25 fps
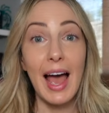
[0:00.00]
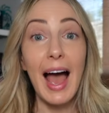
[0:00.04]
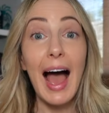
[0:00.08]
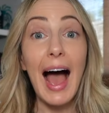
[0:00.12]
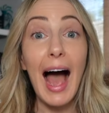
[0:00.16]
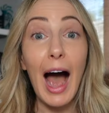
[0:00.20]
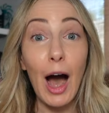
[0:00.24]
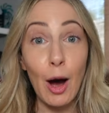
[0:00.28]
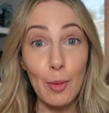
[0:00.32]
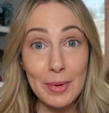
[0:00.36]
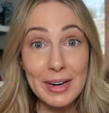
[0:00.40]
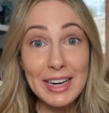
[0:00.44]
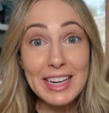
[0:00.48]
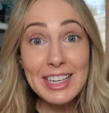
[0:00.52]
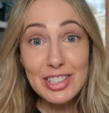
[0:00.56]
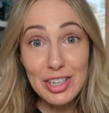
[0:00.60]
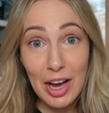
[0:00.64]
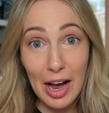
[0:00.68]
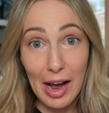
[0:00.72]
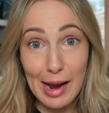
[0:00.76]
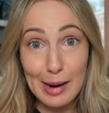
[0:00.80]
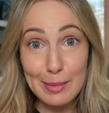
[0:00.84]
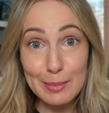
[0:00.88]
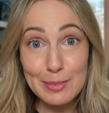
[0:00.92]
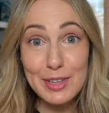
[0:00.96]
how many
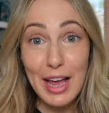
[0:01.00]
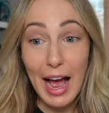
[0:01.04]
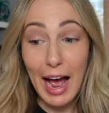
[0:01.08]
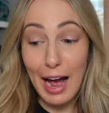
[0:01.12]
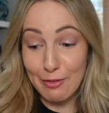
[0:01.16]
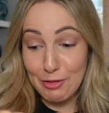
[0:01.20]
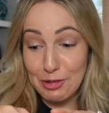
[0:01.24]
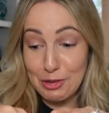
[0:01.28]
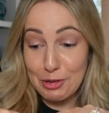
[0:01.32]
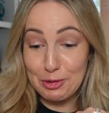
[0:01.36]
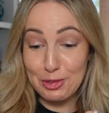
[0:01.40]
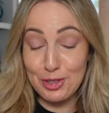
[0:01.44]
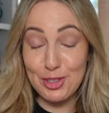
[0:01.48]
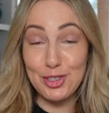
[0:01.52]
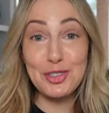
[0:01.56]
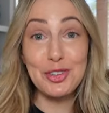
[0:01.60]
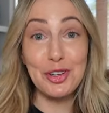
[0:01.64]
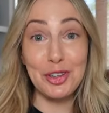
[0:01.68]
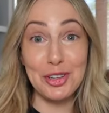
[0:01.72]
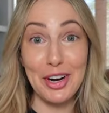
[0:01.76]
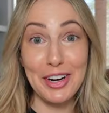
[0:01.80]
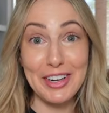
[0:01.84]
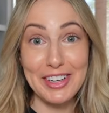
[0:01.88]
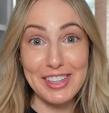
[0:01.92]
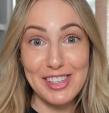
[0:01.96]
times have you
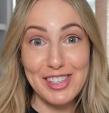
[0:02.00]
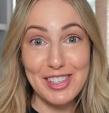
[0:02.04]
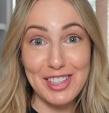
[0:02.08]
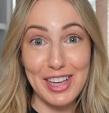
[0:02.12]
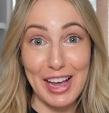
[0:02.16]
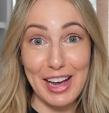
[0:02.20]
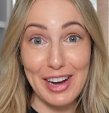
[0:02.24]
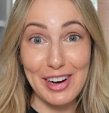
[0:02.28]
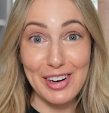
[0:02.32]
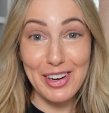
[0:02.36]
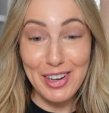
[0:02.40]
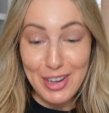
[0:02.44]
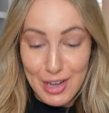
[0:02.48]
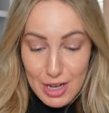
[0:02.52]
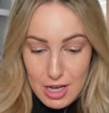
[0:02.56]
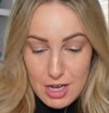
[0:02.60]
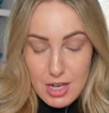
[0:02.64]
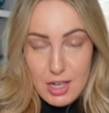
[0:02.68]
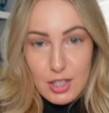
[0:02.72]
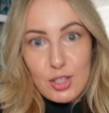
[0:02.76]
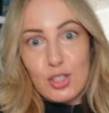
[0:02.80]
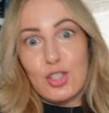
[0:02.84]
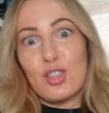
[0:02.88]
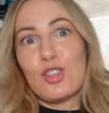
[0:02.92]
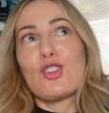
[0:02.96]
stood on a scale
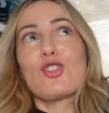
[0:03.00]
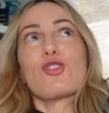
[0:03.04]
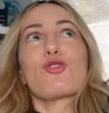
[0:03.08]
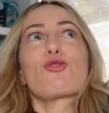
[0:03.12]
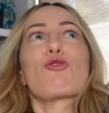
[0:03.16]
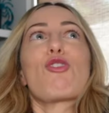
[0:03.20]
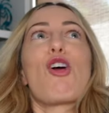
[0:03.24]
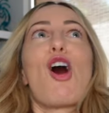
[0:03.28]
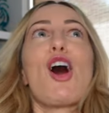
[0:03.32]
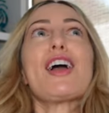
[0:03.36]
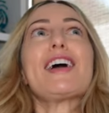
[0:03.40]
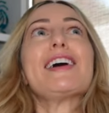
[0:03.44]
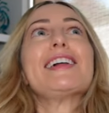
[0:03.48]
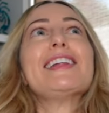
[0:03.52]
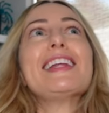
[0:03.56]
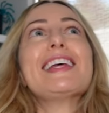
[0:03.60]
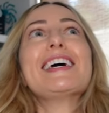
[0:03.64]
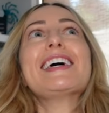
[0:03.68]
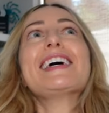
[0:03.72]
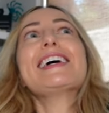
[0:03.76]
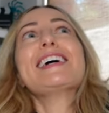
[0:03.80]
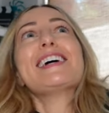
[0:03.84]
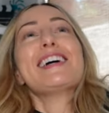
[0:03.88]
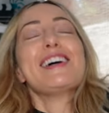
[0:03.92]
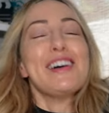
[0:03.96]

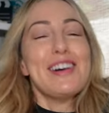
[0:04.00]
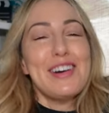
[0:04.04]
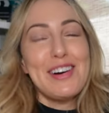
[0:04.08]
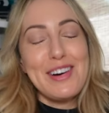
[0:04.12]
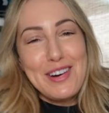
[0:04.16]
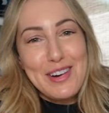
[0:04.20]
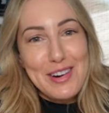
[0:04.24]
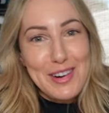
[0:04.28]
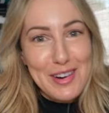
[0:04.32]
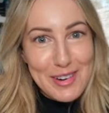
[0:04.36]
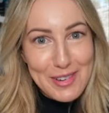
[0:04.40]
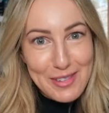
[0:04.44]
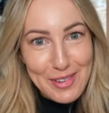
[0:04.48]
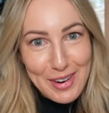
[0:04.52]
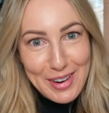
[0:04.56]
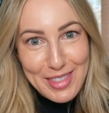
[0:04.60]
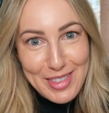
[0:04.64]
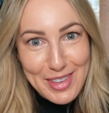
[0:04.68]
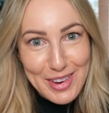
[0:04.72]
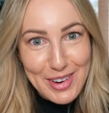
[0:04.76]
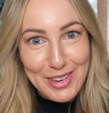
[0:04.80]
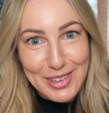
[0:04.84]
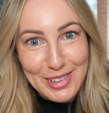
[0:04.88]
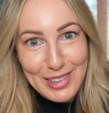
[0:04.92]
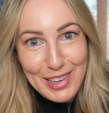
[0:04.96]
struggling with
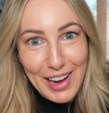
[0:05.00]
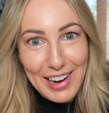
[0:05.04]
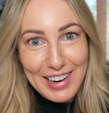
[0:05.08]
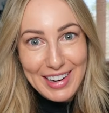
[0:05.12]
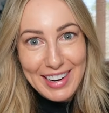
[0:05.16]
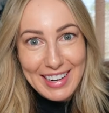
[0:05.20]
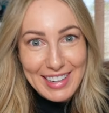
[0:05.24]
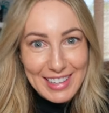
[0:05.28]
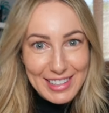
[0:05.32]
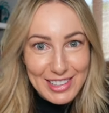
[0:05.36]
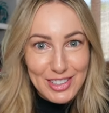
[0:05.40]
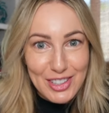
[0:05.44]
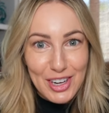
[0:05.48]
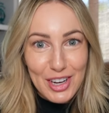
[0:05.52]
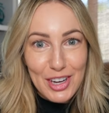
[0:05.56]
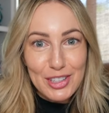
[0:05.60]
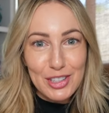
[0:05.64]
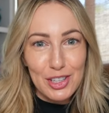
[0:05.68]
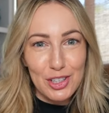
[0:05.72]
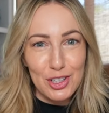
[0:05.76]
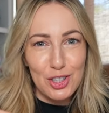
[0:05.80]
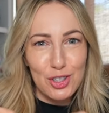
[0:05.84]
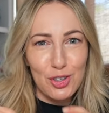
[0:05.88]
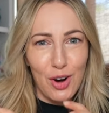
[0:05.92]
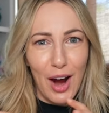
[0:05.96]
your luggage
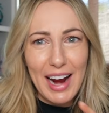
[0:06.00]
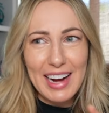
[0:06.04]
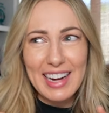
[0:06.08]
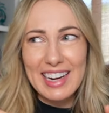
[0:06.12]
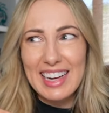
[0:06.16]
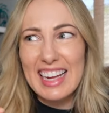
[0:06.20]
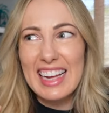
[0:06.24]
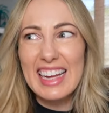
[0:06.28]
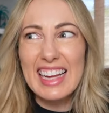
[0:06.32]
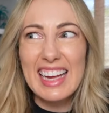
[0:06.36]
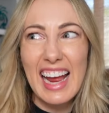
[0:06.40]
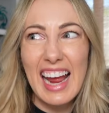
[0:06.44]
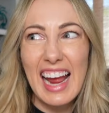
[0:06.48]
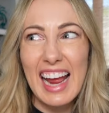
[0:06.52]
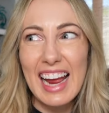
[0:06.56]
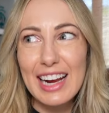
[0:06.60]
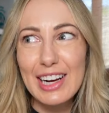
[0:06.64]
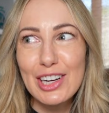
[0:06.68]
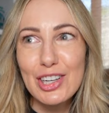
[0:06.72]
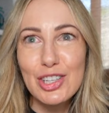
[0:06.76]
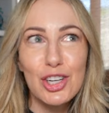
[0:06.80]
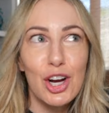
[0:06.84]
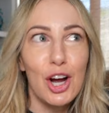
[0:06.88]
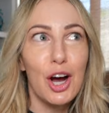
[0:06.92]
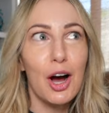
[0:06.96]
to try to
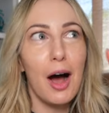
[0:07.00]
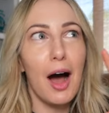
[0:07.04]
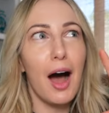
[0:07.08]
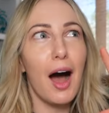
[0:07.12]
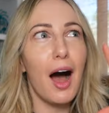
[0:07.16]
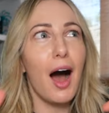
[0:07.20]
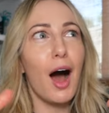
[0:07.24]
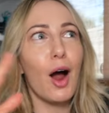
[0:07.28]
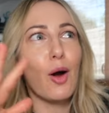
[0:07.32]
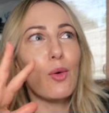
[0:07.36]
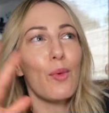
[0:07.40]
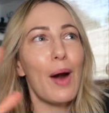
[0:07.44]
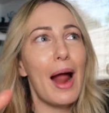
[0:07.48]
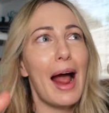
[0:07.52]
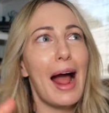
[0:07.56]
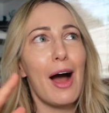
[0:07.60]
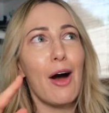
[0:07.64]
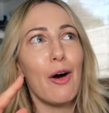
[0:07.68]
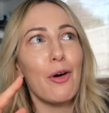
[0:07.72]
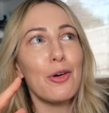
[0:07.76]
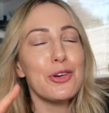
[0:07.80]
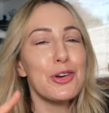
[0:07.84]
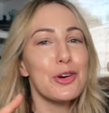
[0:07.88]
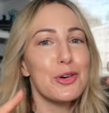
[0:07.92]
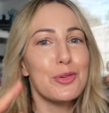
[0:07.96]
gauge
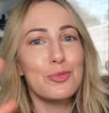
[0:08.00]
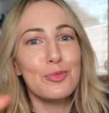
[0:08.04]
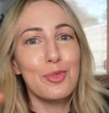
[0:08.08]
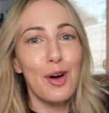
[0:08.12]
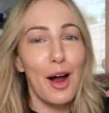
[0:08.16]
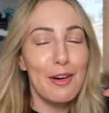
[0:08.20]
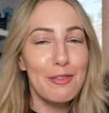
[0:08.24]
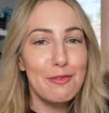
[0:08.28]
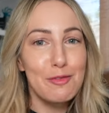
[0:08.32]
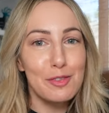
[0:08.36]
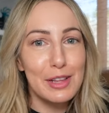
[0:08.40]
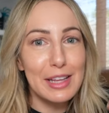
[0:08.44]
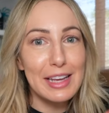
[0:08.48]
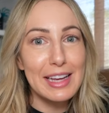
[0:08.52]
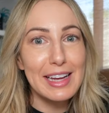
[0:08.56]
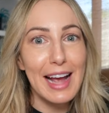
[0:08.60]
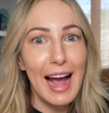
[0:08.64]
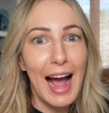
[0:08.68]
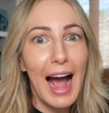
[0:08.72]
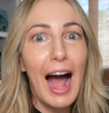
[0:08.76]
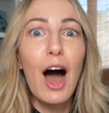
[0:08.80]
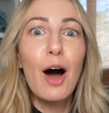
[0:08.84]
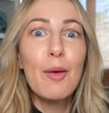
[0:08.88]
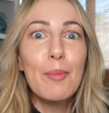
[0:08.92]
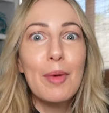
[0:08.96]
around roughly
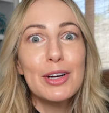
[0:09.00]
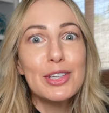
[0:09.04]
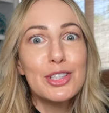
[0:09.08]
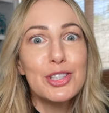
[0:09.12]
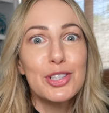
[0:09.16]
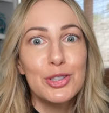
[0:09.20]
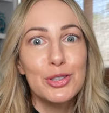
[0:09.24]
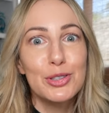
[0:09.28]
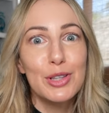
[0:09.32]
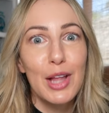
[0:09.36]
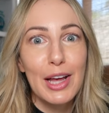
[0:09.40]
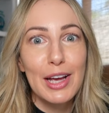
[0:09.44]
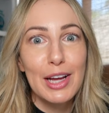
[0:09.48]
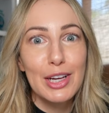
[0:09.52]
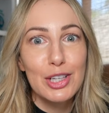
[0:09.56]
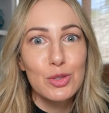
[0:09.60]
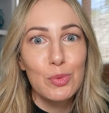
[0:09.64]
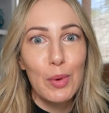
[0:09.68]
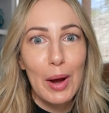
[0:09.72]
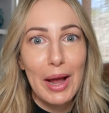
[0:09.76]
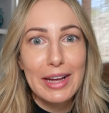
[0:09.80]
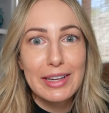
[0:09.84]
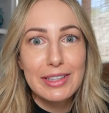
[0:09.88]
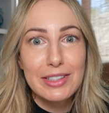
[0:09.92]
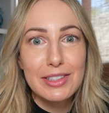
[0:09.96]
how much your luggage
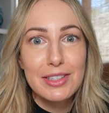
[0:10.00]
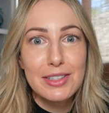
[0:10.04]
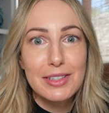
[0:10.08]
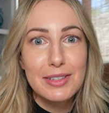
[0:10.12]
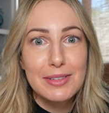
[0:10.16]
weighs?